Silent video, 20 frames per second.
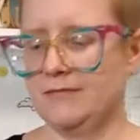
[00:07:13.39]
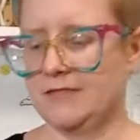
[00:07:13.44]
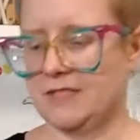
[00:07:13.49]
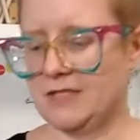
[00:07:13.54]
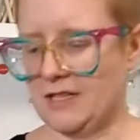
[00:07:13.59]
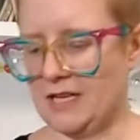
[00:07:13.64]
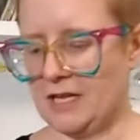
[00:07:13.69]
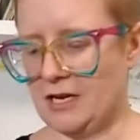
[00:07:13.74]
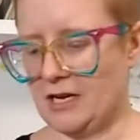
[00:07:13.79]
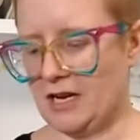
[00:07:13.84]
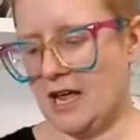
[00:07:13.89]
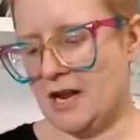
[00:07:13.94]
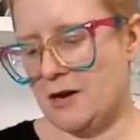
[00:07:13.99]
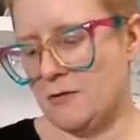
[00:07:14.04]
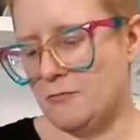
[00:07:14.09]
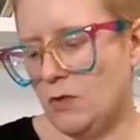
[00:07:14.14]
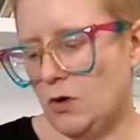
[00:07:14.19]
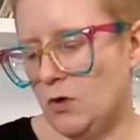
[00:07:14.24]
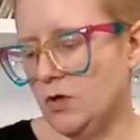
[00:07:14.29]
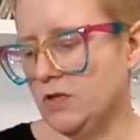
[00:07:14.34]
So they can kind
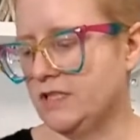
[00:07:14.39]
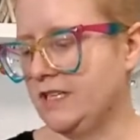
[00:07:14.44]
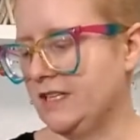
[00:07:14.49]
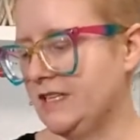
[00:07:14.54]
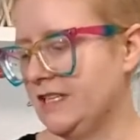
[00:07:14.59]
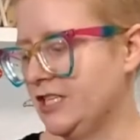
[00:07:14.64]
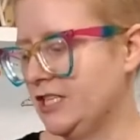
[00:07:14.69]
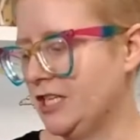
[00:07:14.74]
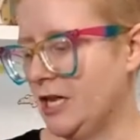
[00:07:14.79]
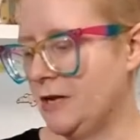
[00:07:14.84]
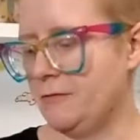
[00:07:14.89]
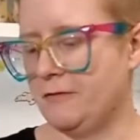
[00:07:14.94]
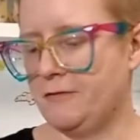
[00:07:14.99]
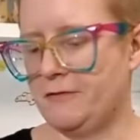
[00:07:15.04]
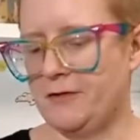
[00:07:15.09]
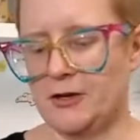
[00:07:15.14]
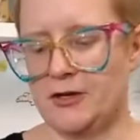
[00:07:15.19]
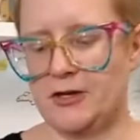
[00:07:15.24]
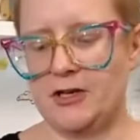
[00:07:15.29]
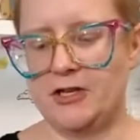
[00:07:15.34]
of mold to the shape
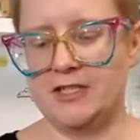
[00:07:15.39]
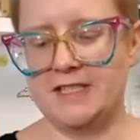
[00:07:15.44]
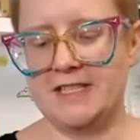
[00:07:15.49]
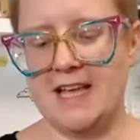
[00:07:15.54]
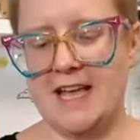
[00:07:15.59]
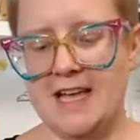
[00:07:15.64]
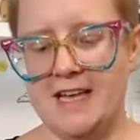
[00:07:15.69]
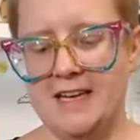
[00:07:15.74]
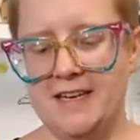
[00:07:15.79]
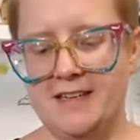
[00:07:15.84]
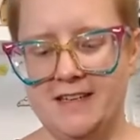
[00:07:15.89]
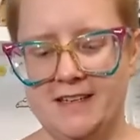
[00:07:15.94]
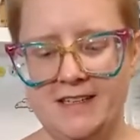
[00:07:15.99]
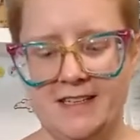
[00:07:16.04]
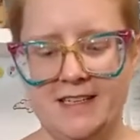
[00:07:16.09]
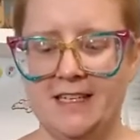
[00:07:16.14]
of your doll's head.